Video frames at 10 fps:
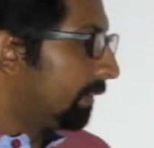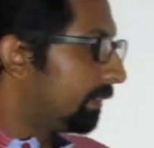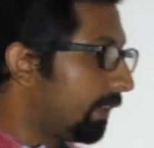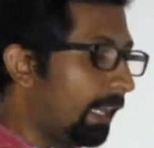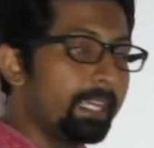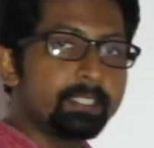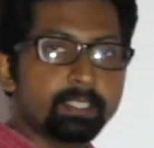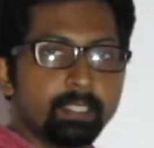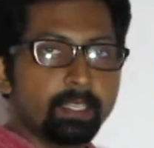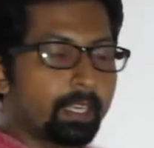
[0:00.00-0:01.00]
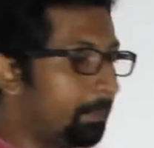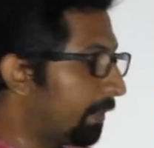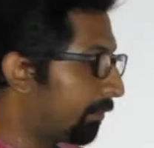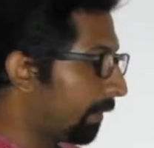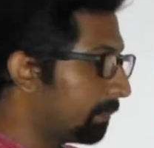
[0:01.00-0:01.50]
the light
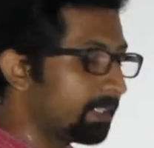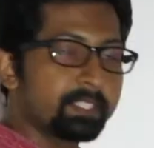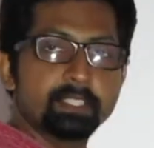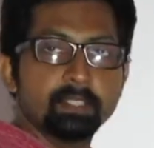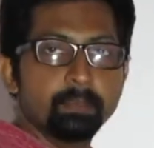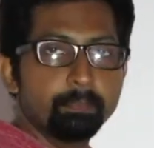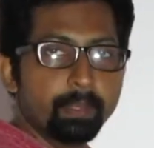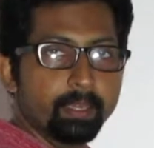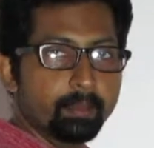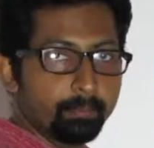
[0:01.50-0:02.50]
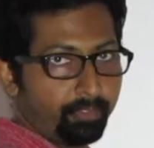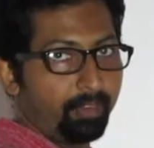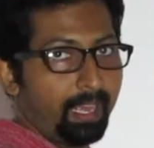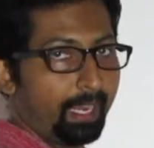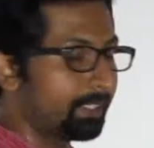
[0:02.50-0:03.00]
coming from this bare
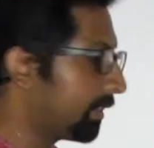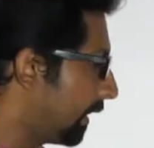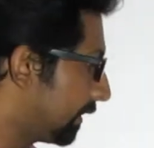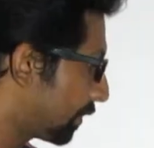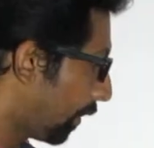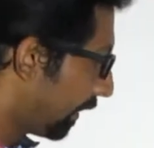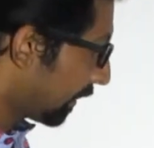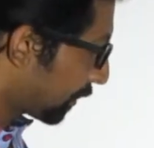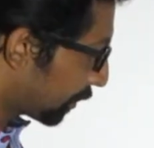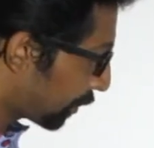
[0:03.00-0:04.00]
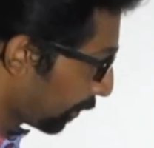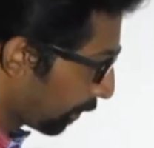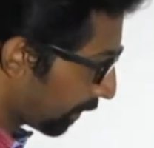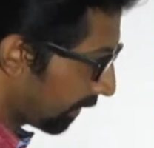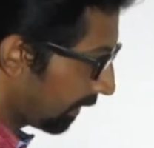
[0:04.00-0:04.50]
flash is going to
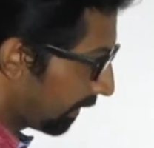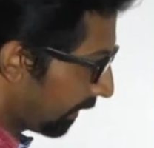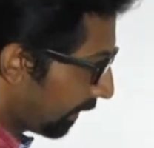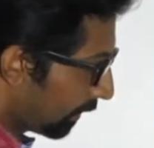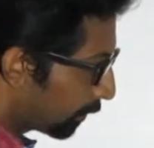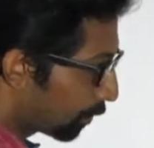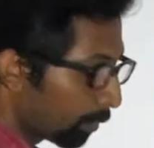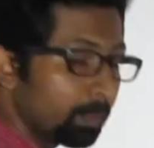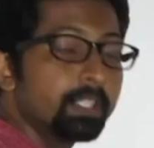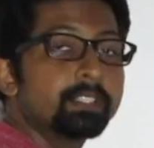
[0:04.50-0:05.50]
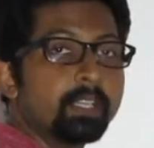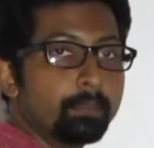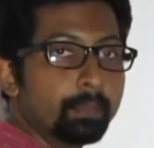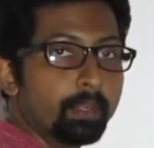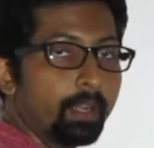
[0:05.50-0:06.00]
shoot through this
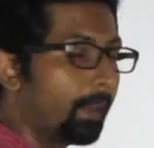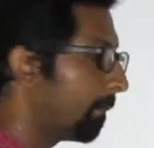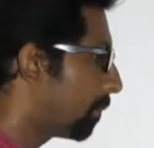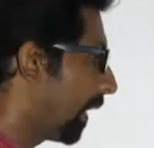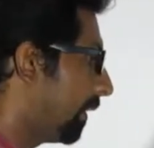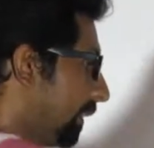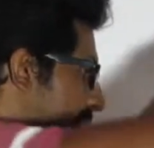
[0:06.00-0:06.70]
umbrella and